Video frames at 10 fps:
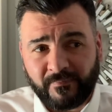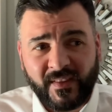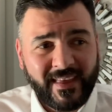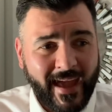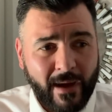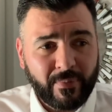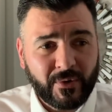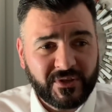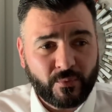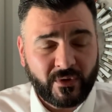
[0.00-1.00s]
The Amber
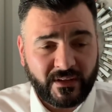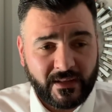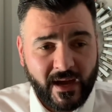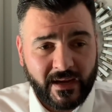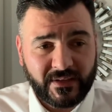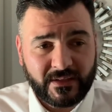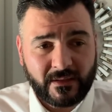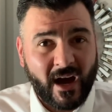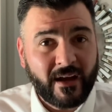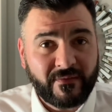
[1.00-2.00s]
is really nice.
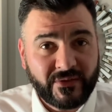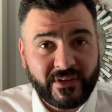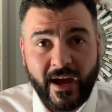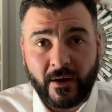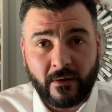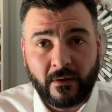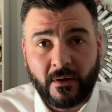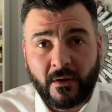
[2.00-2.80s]
Eye of the Tiger,